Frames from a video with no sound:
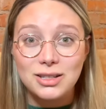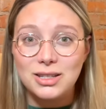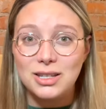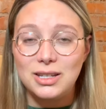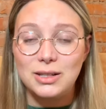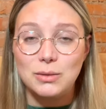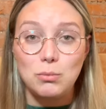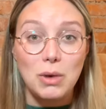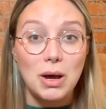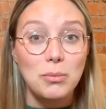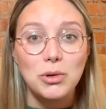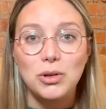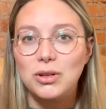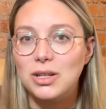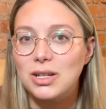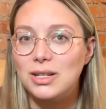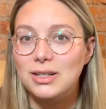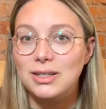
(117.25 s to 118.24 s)
these
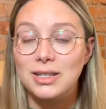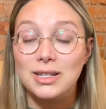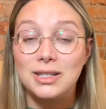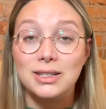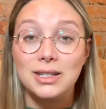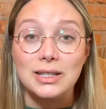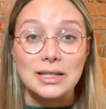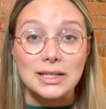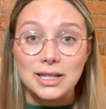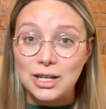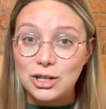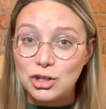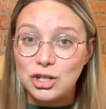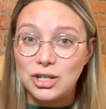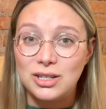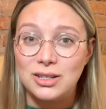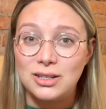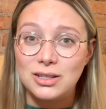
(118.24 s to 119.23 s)
memories, these
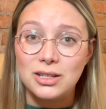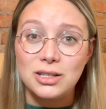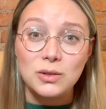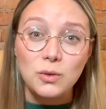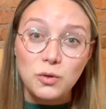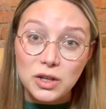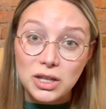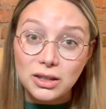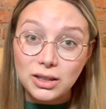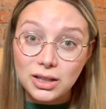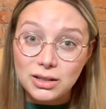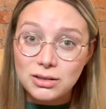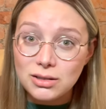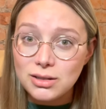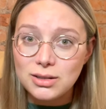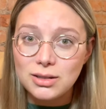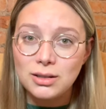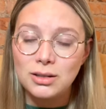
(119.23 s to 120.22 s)
sensations, these feelings,